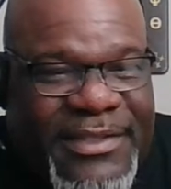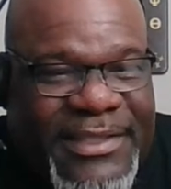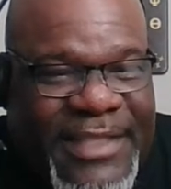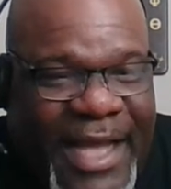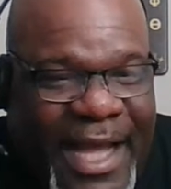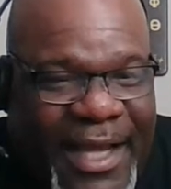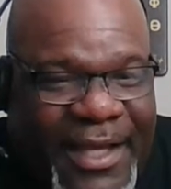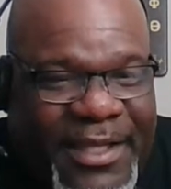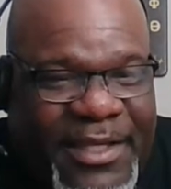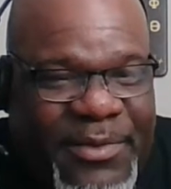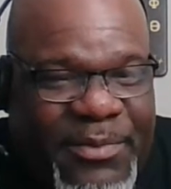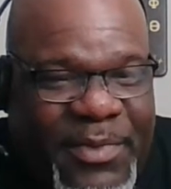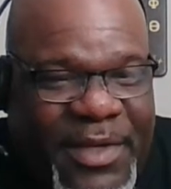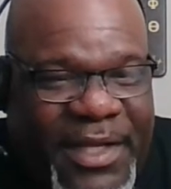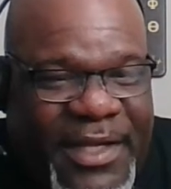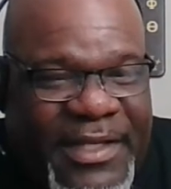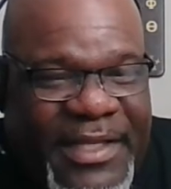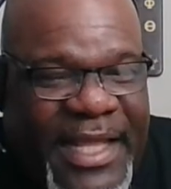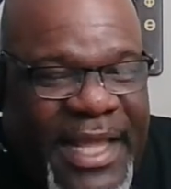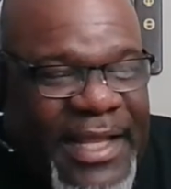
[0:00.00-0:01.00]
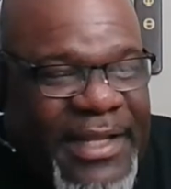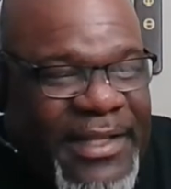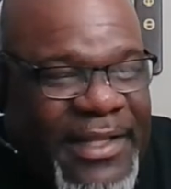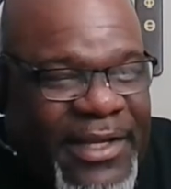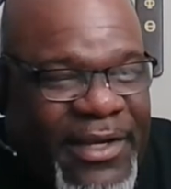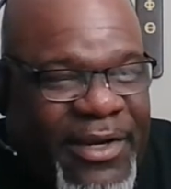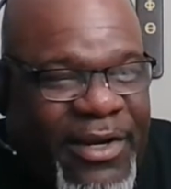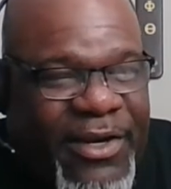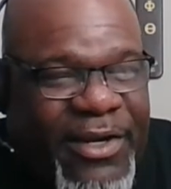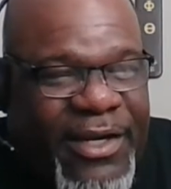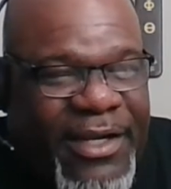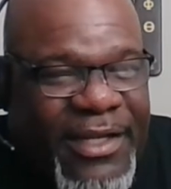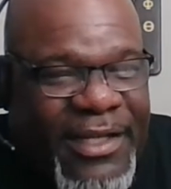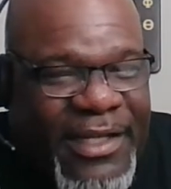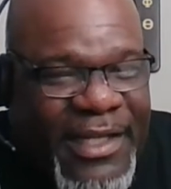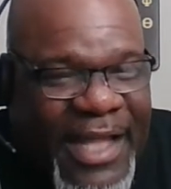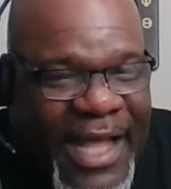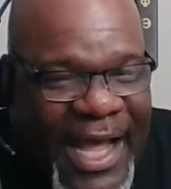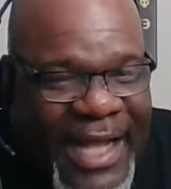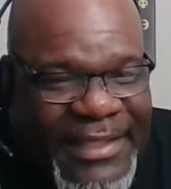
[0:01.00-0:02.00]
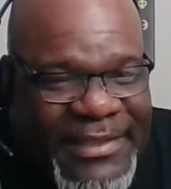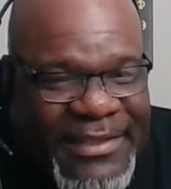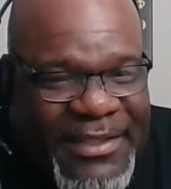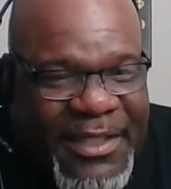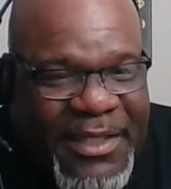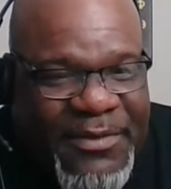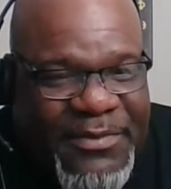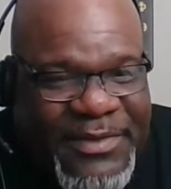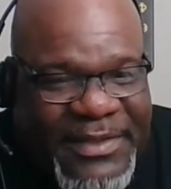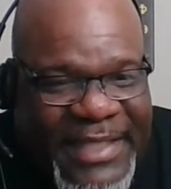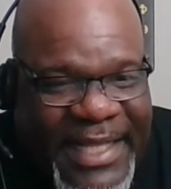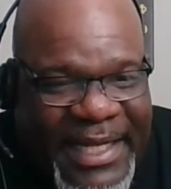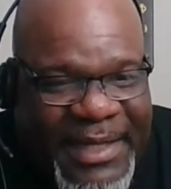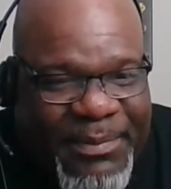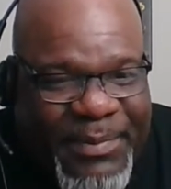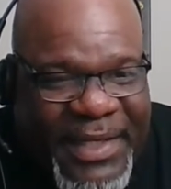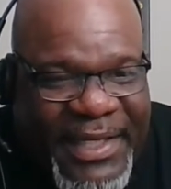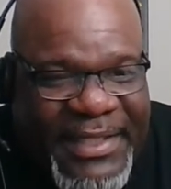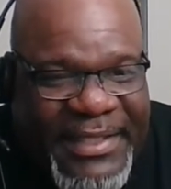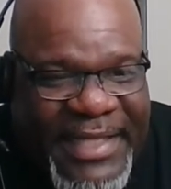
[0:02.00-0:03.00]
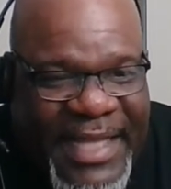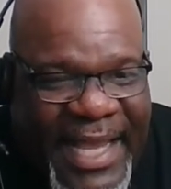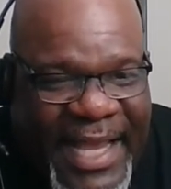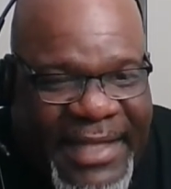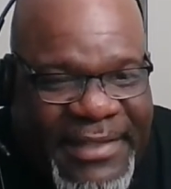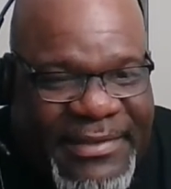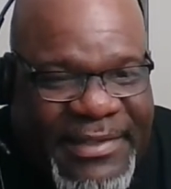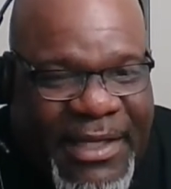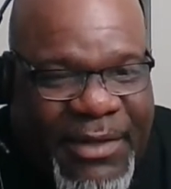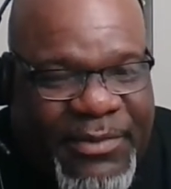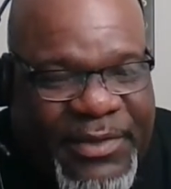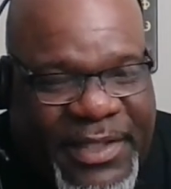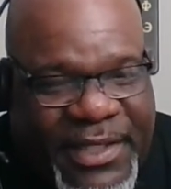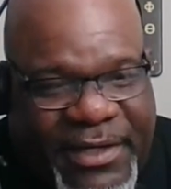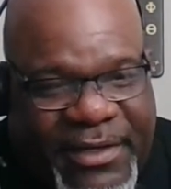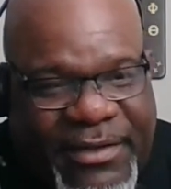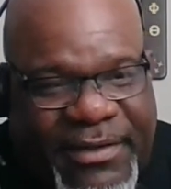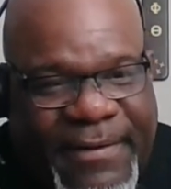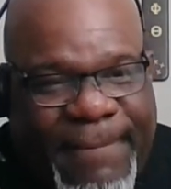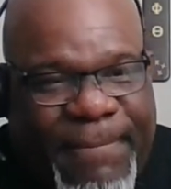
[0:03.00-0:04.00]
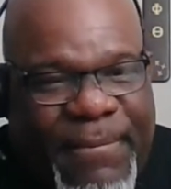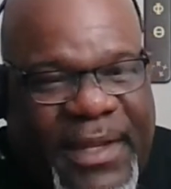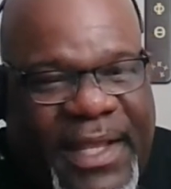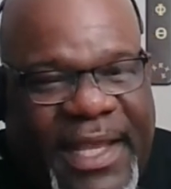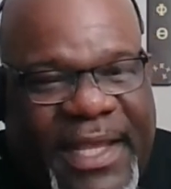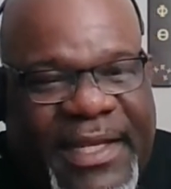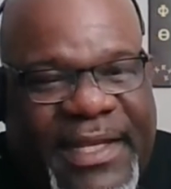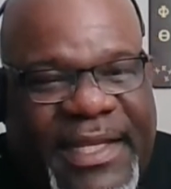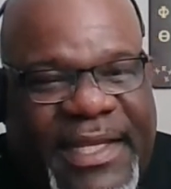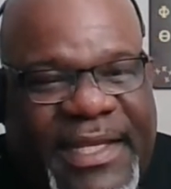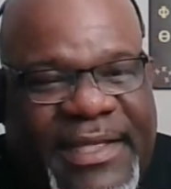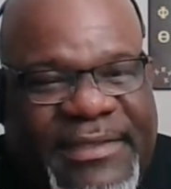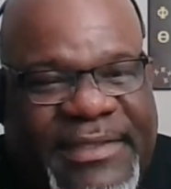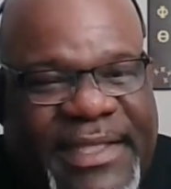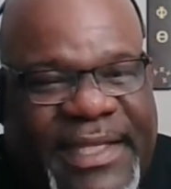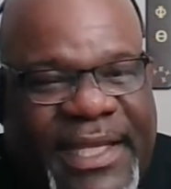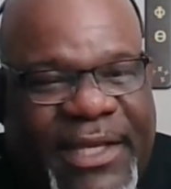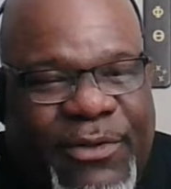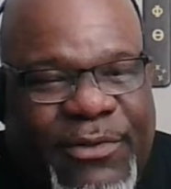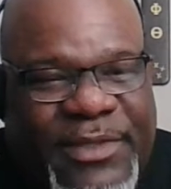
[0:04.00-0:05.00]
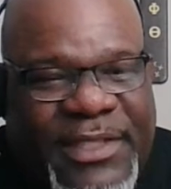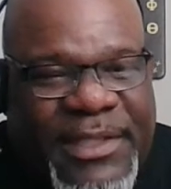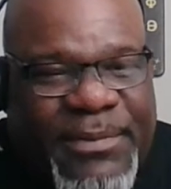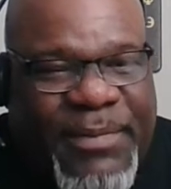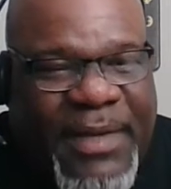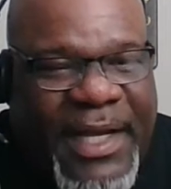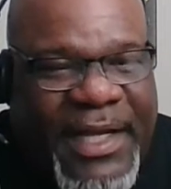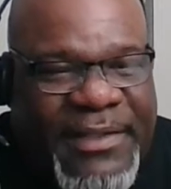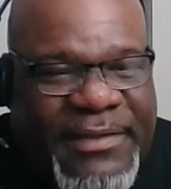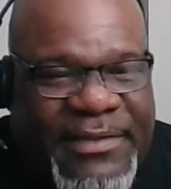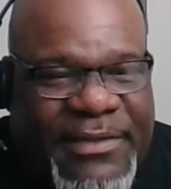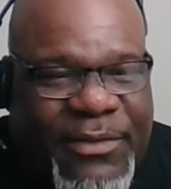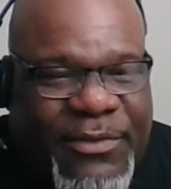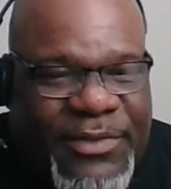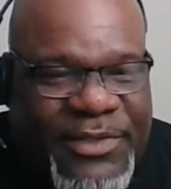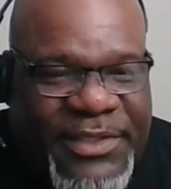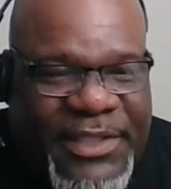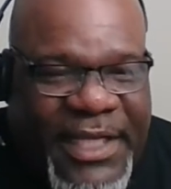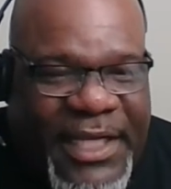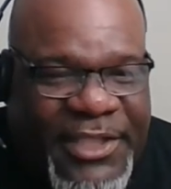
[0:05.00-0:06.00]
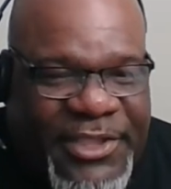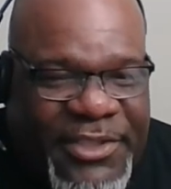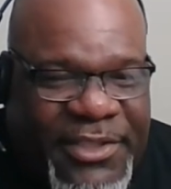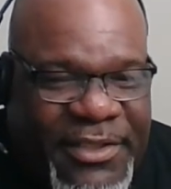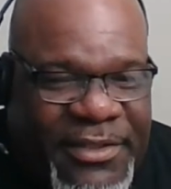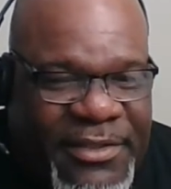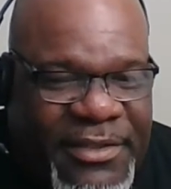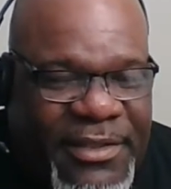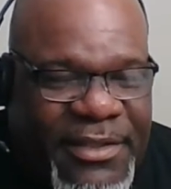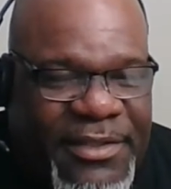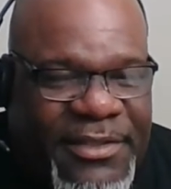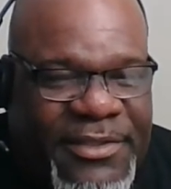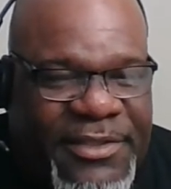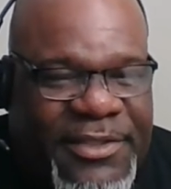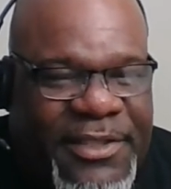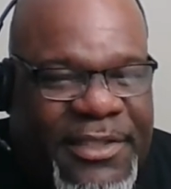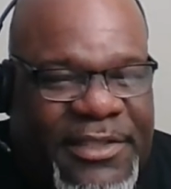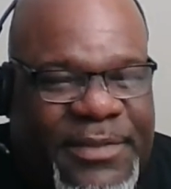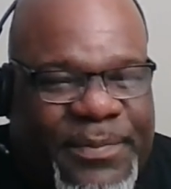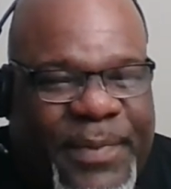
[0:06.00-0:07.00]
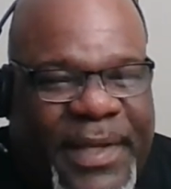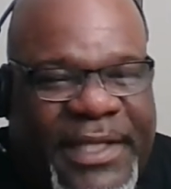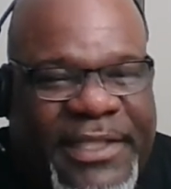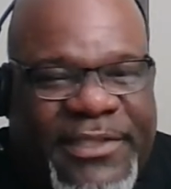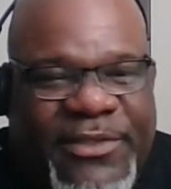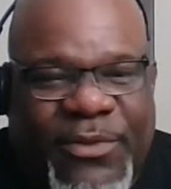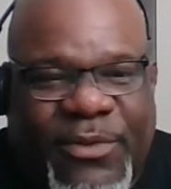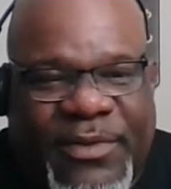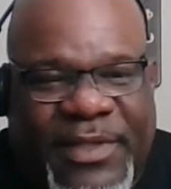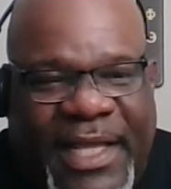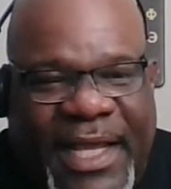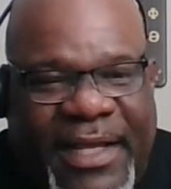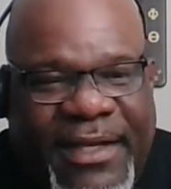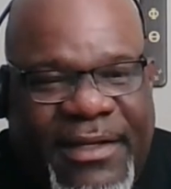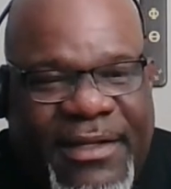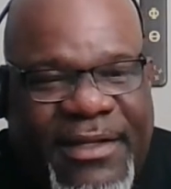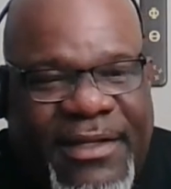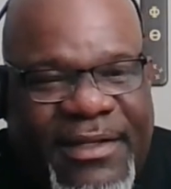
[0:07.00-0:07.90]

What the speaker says: document that there are lots of deadbeat dads out there, and he's guilty by association just based on that.